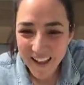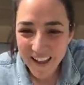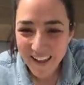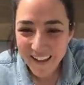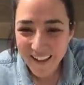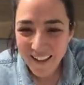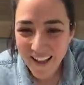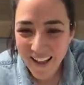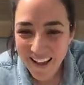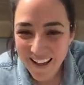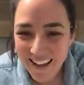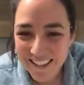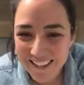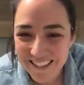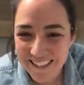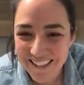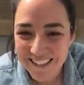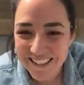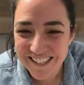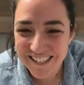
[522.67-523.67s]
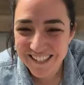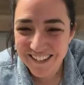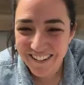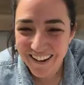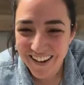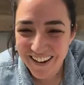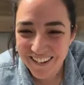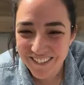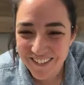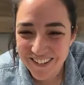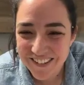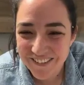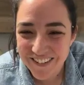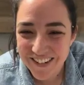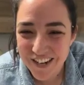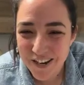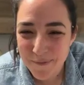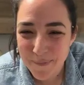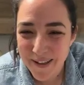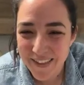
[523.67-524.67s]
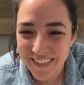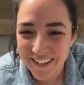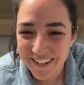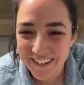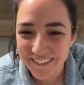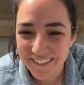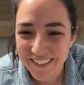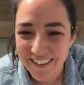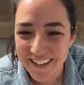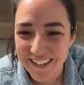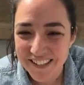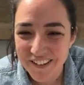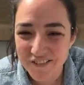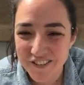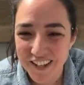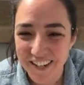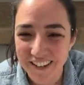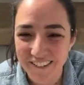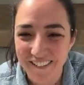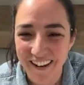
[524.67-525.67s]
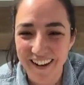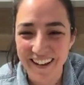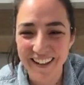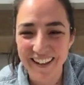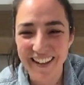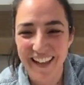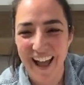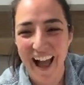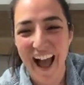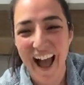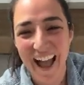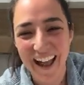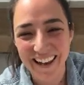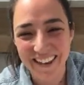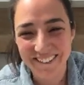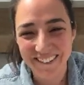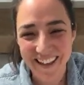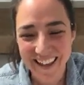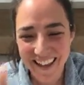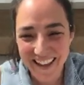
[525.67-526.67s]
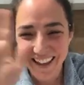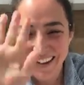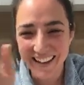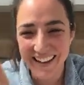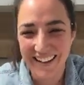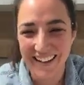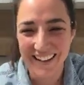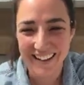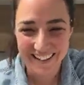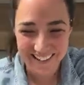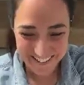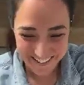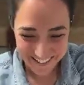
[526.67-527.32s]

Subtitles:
Hey guys, this is great. I always wondered about the little things of decorating. Hi,